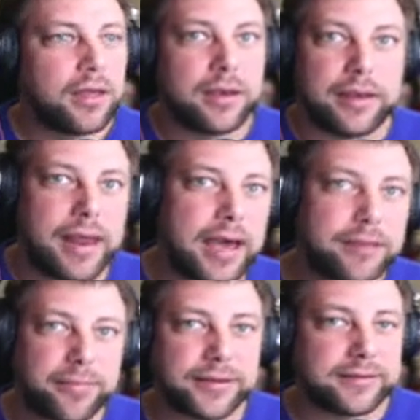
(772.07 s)
not a
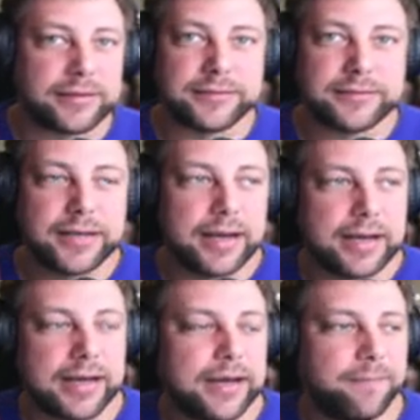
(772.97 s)
big deal.
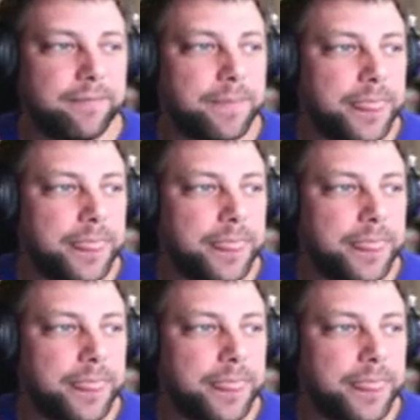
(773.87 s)
I'm